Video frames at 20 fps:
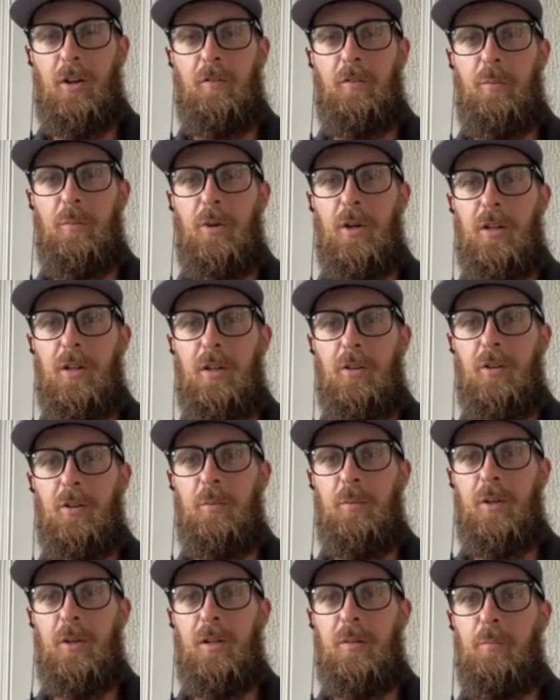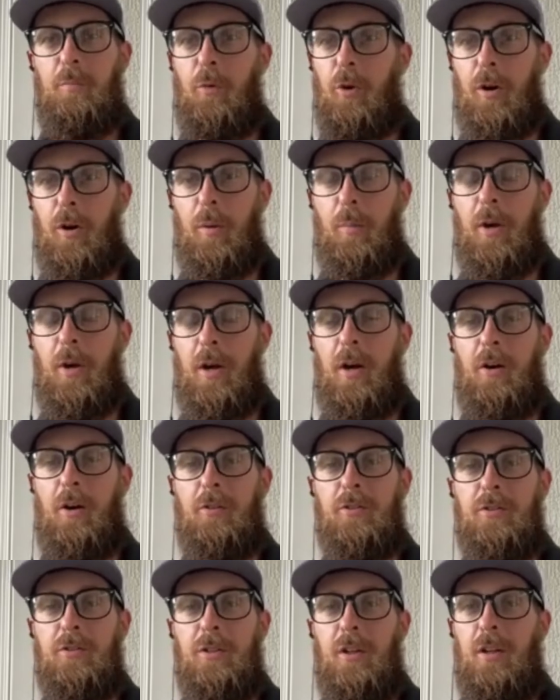everybody a little bit more about
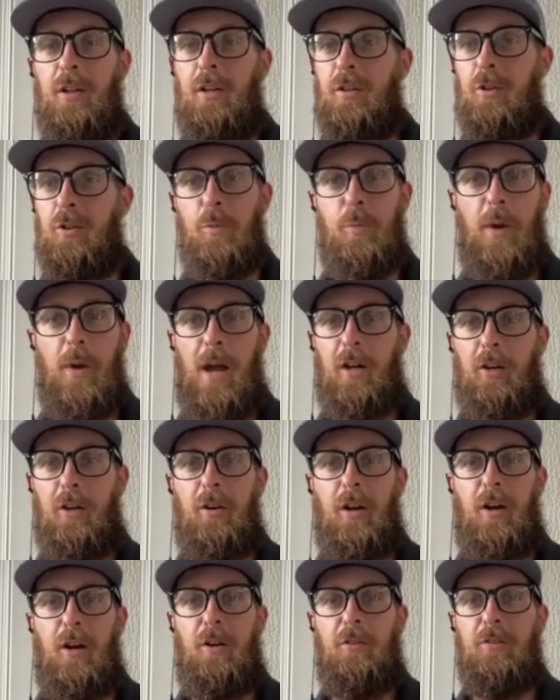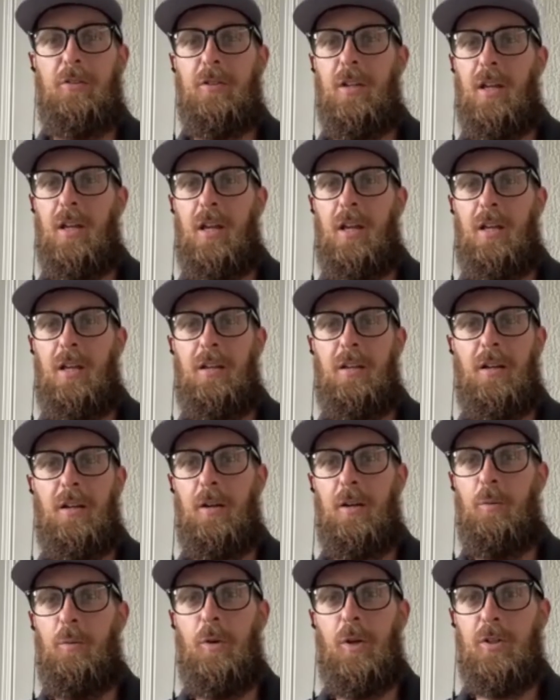your background and
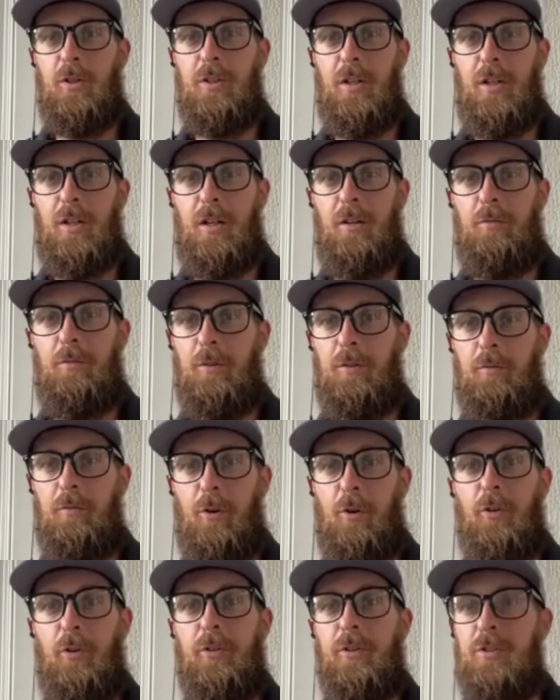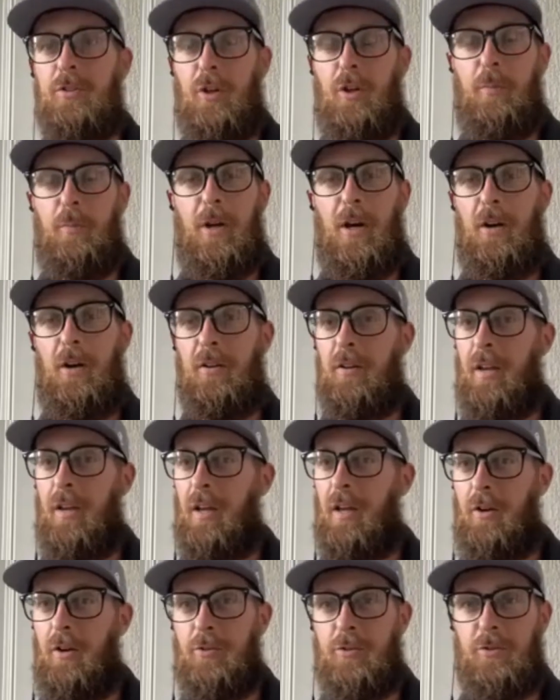what Revolt is all about,
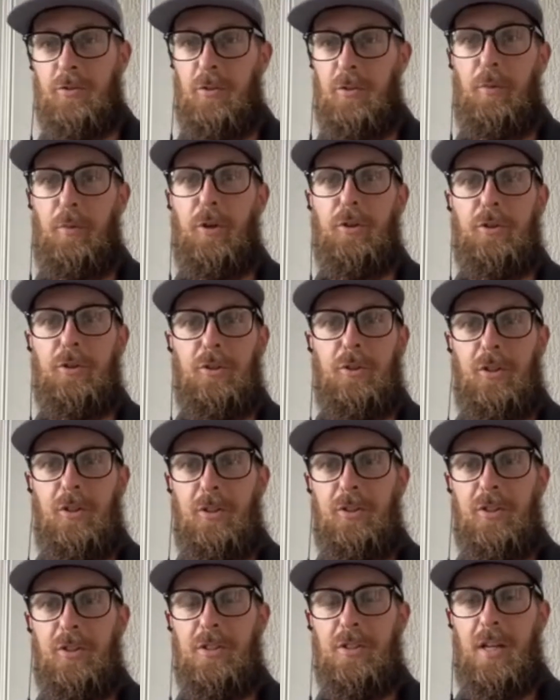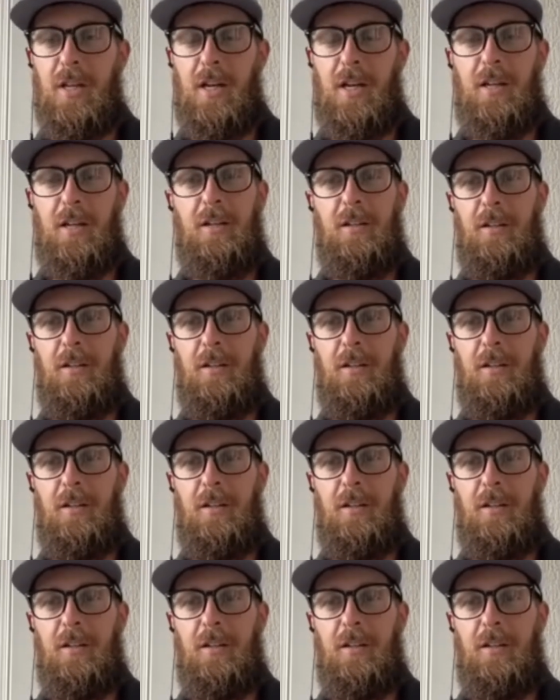and also the merger that you just had?